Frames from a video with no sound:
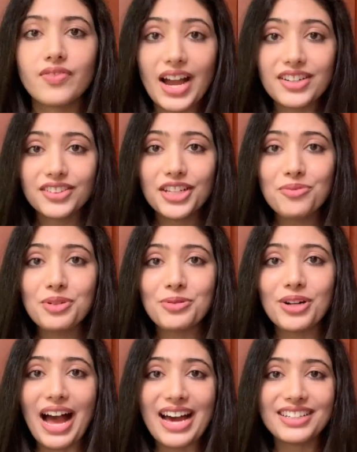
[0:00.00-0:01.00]
Finally, we
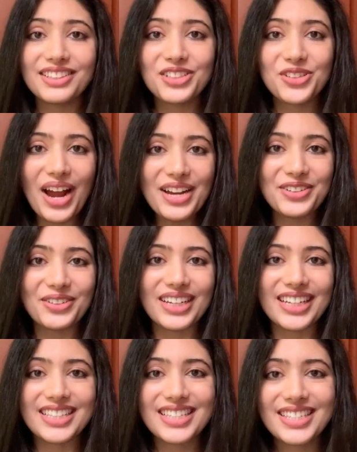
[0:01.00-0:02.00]
will add in the dry
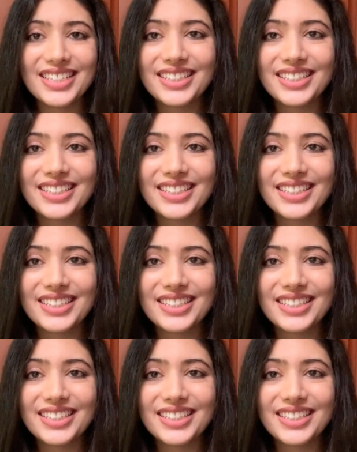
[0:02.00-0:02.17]
ingredients.